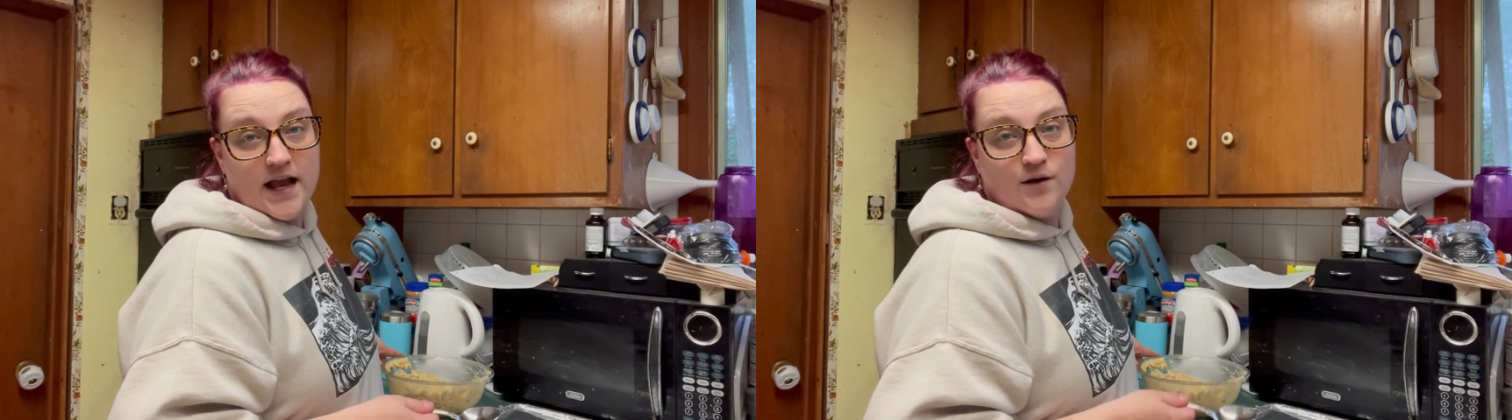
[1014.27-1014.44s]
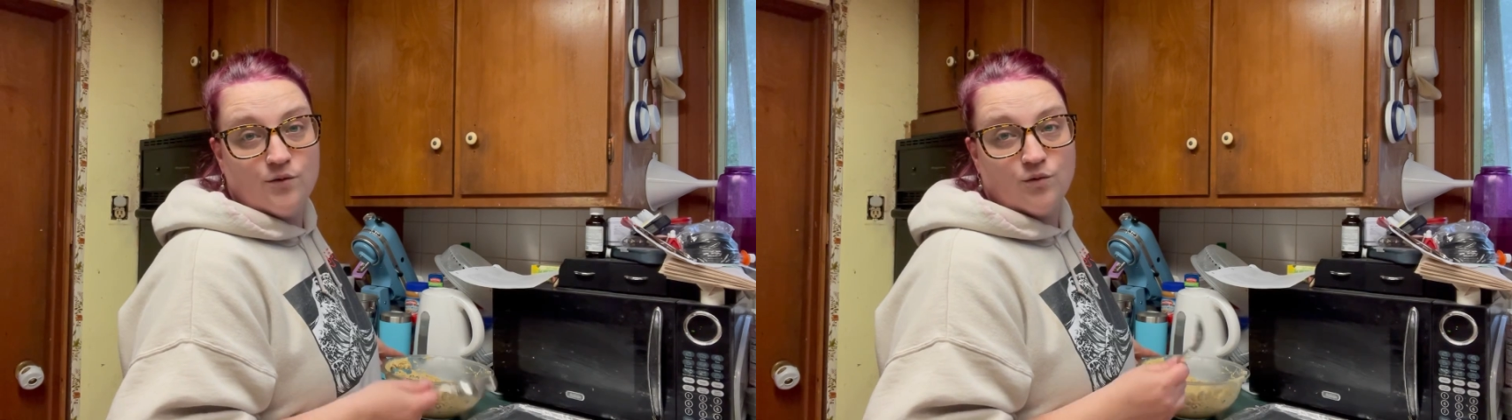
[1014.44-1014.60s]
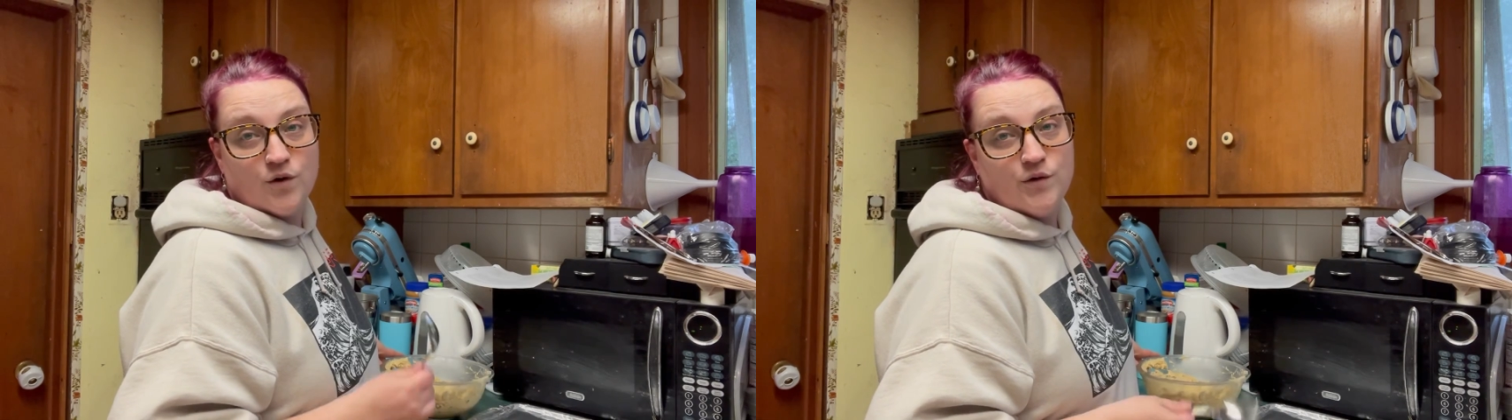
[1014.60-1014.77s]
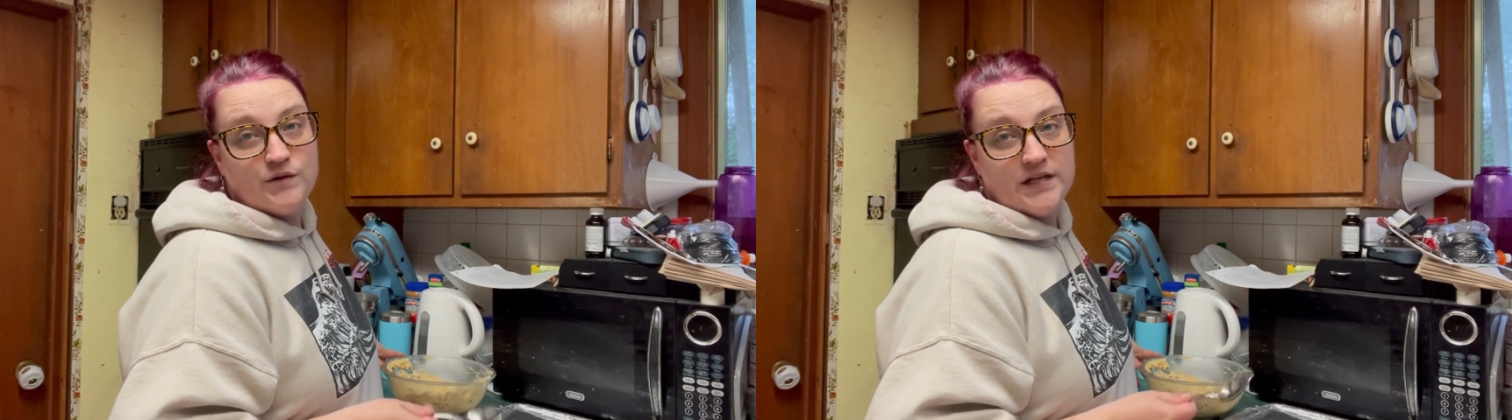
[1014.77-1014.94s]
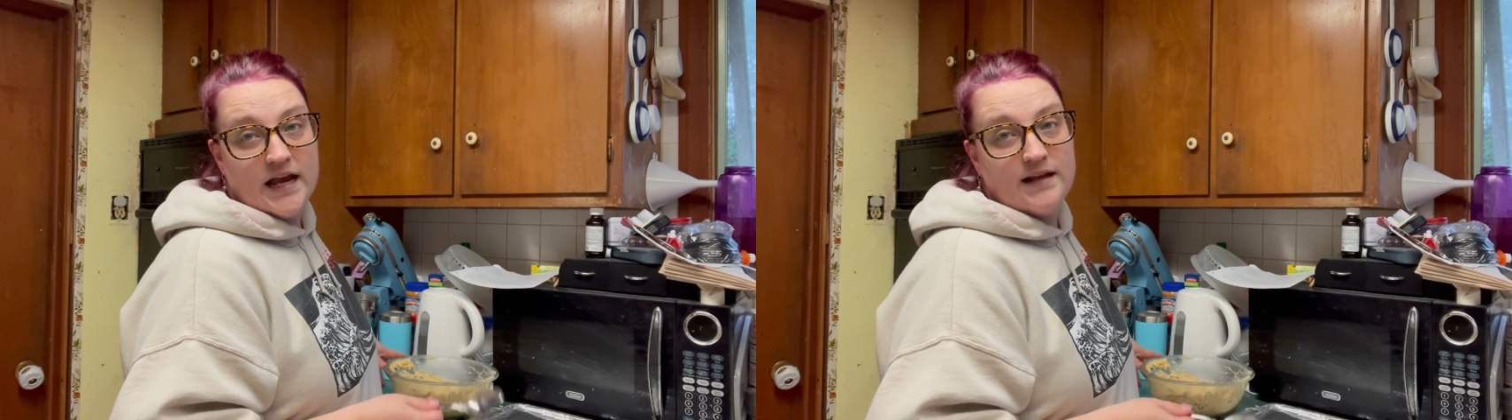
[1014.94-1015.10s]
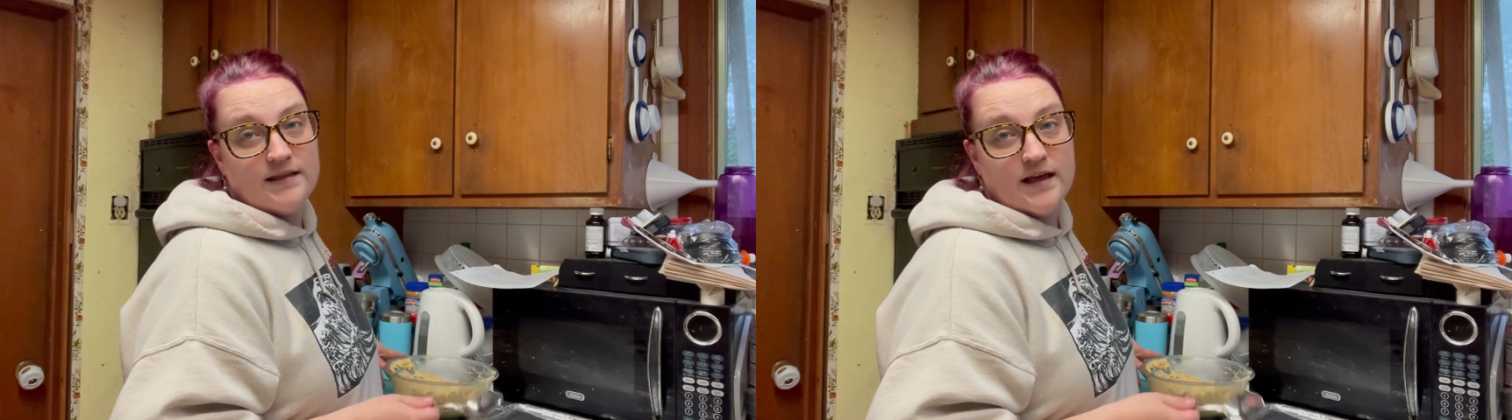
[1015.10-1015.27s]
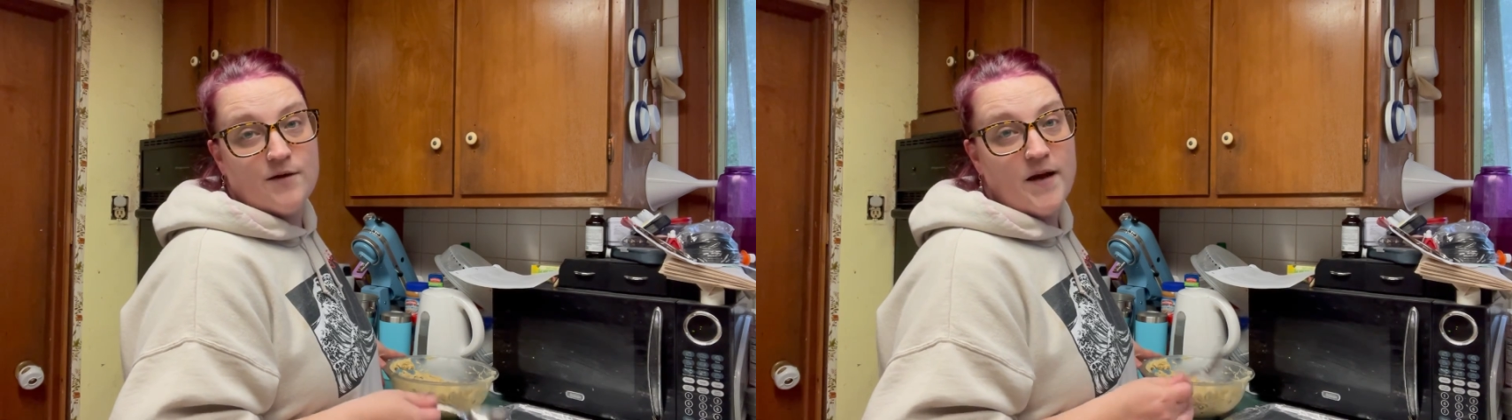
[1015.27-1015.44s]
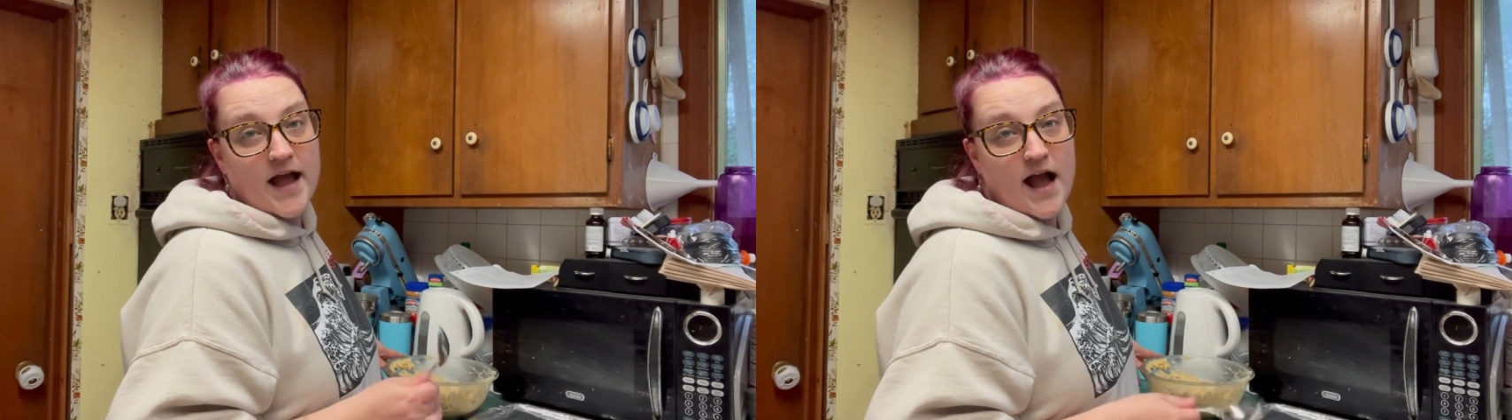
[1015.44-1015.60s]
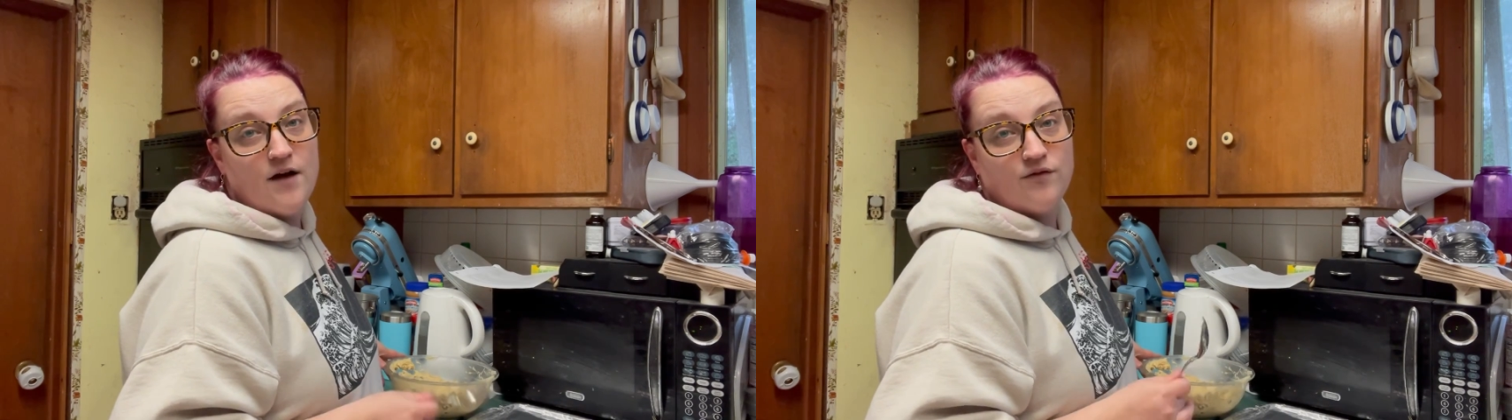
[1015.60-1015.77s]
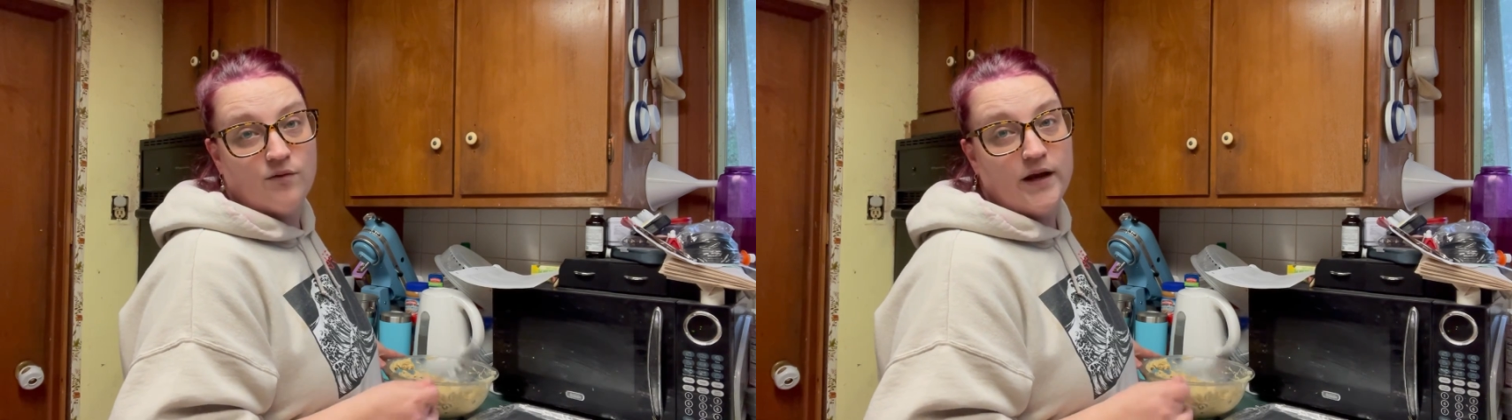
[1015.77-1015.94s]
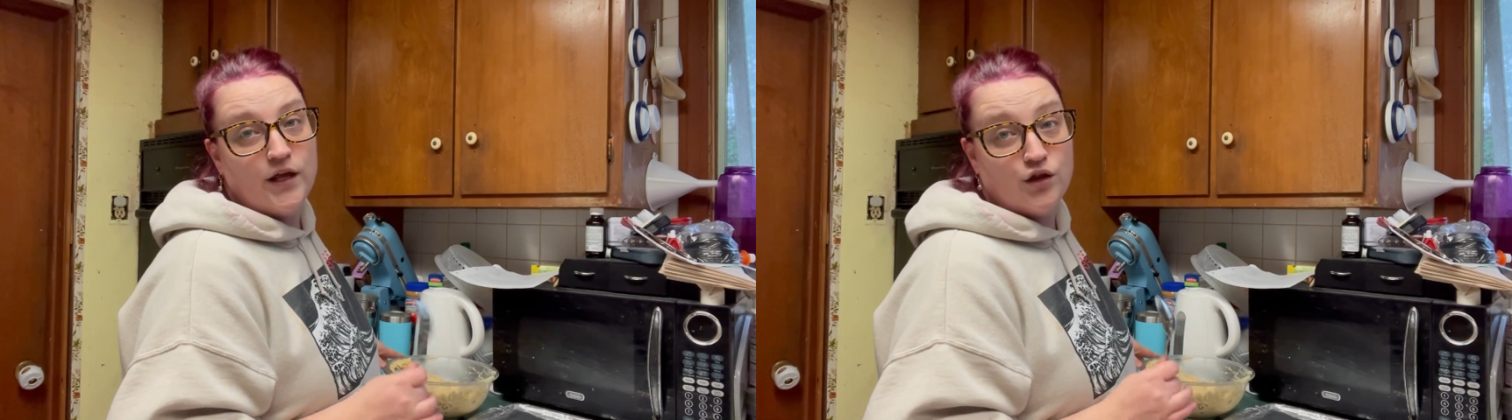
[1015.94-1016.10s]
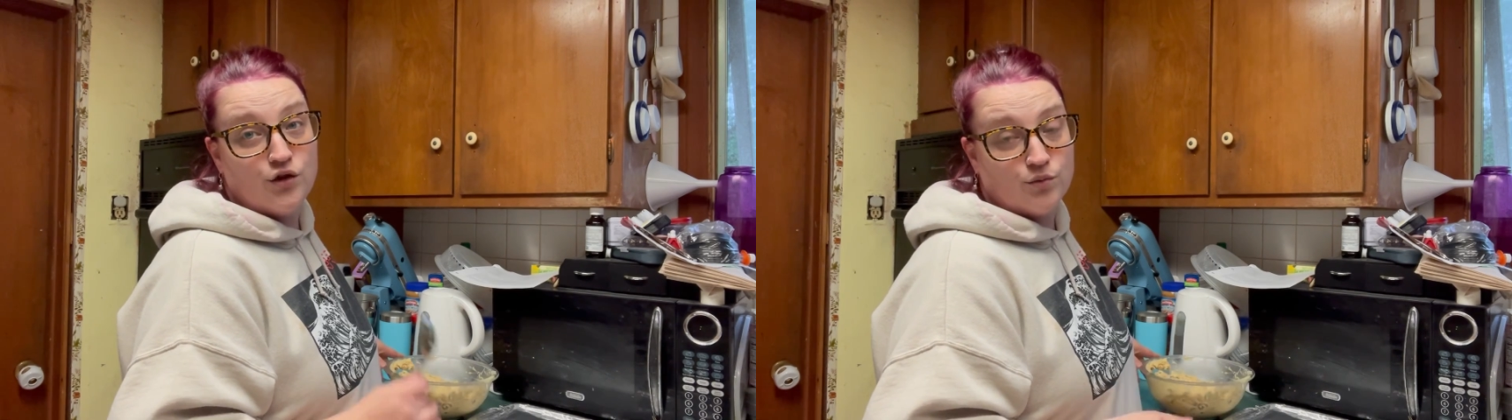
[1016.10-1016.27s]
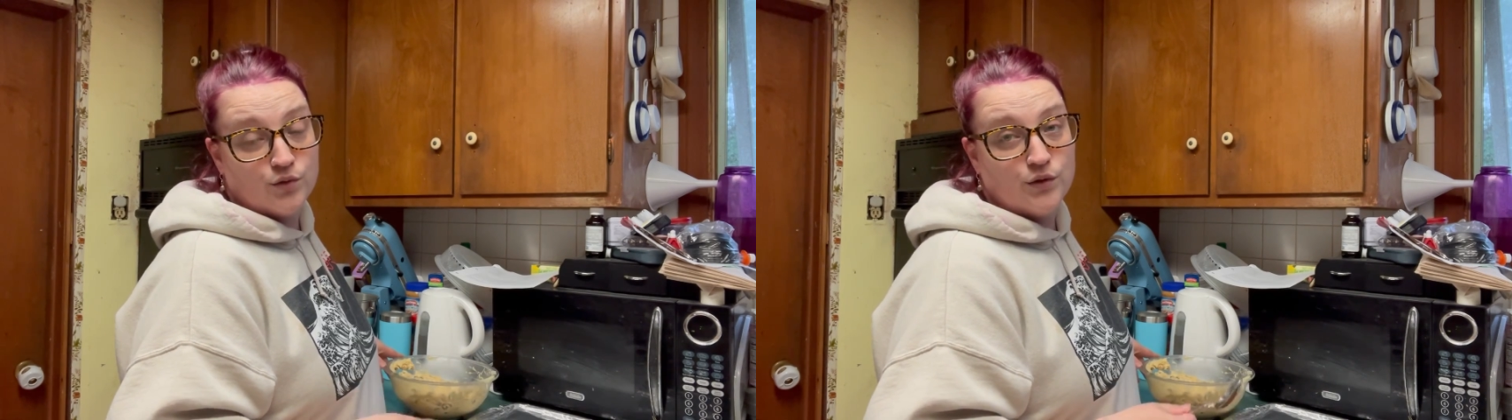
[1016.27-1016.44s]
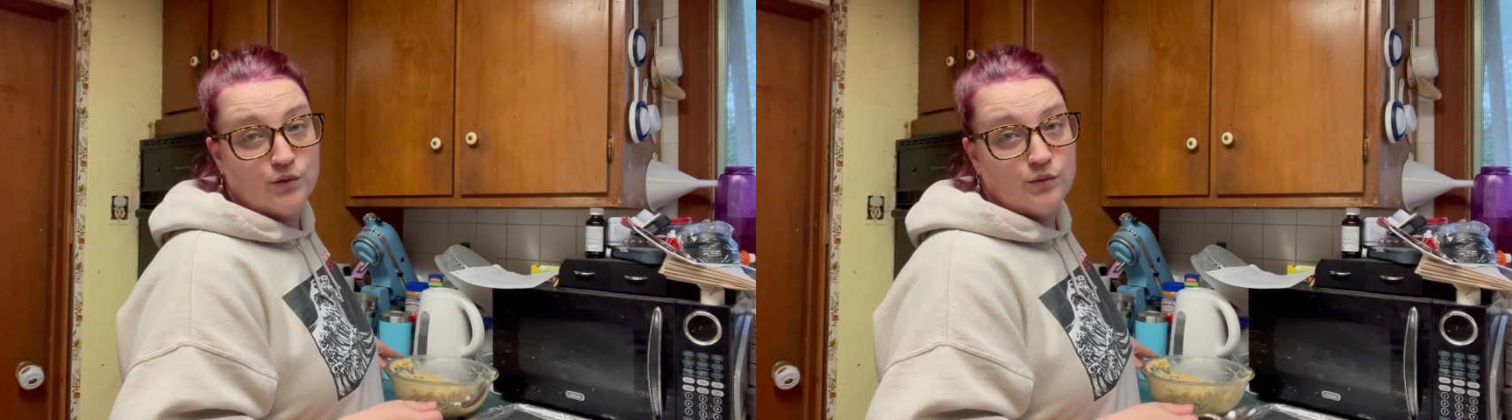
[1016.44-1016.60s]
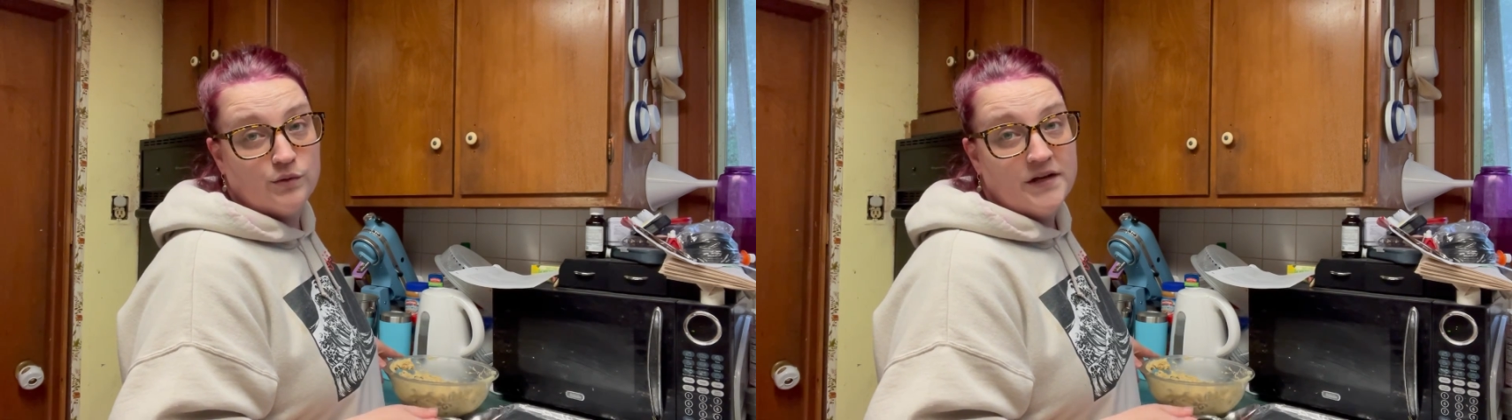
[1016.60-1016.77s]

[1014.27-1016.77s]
and rotate them halfway through.